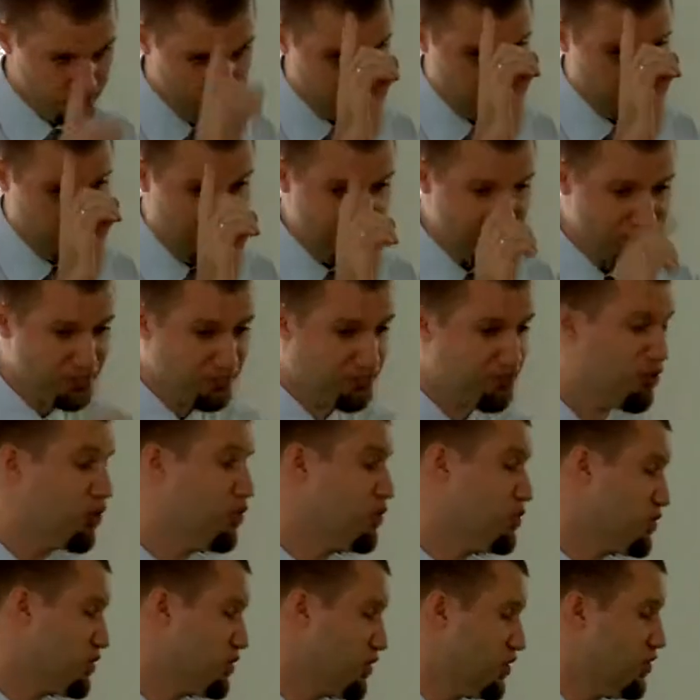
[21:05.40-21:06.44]
So that's the
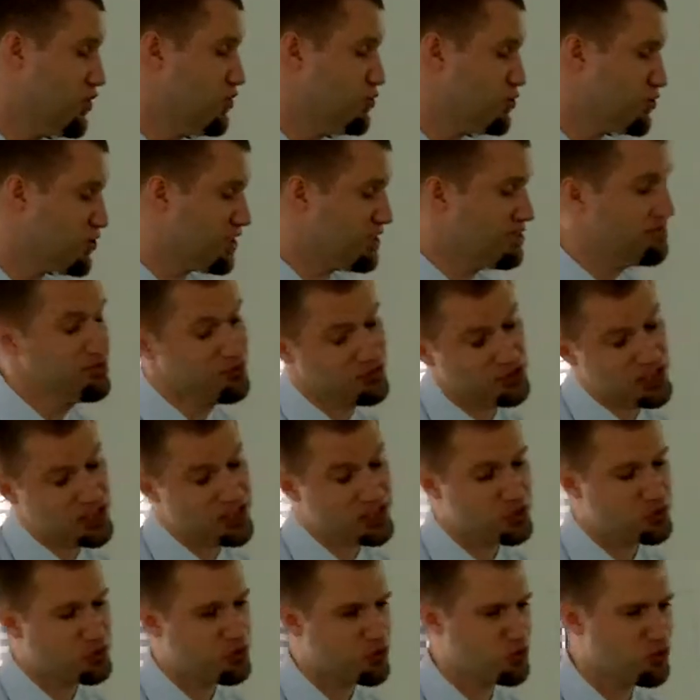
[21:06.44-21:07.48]
first solution.
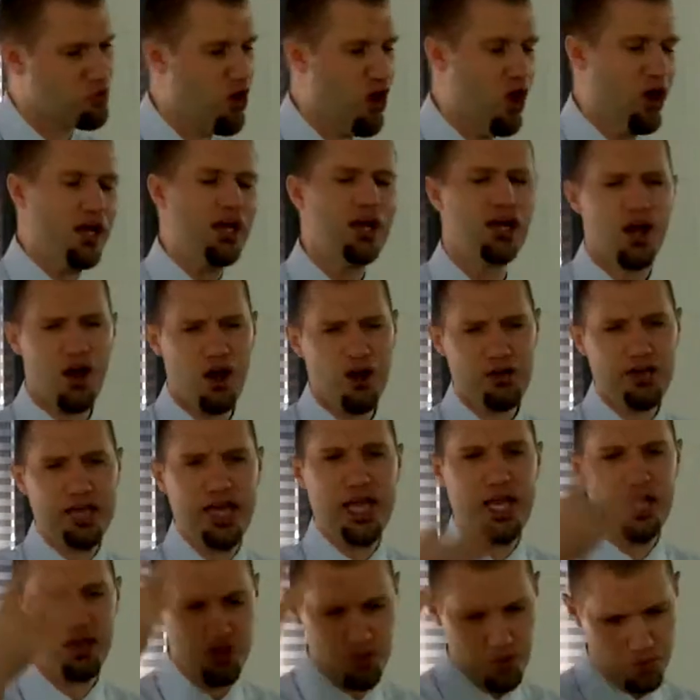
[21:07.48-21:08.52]
Jesus was wrong.
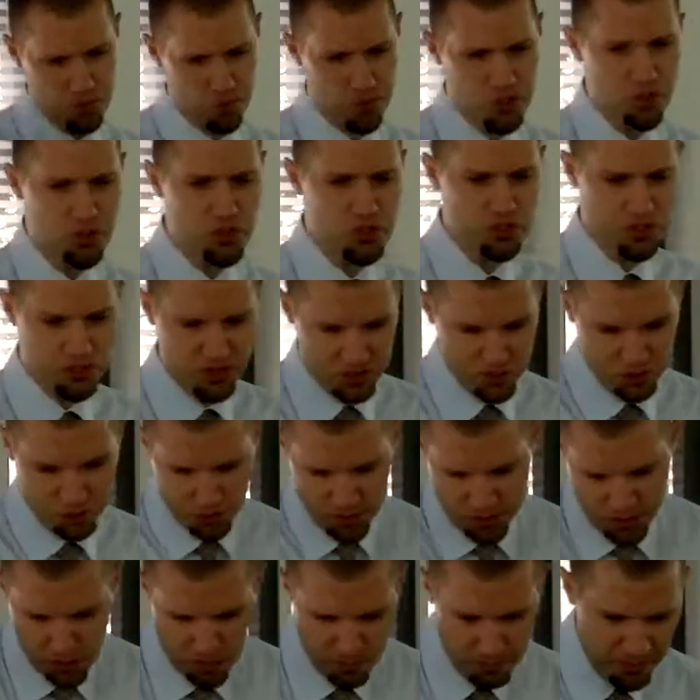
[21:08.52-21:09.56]
Okay, we're Christians.
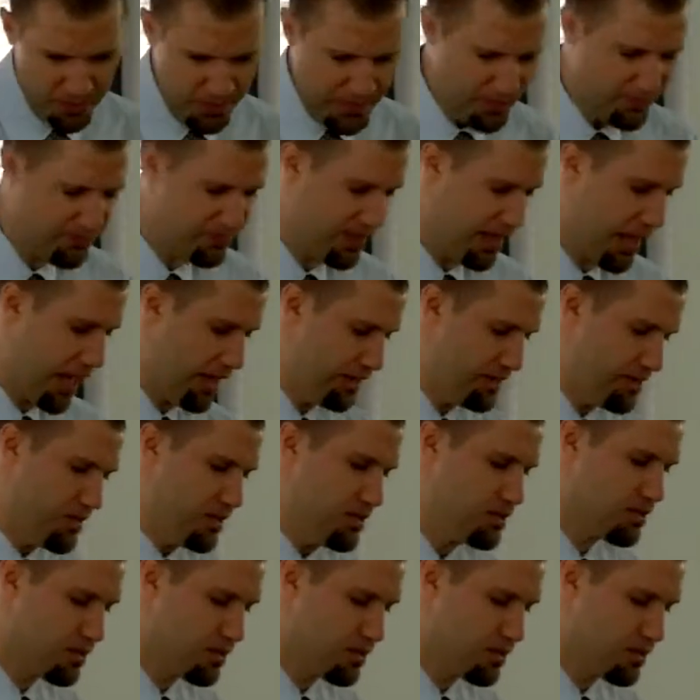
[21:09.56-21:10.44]
We don't believe that.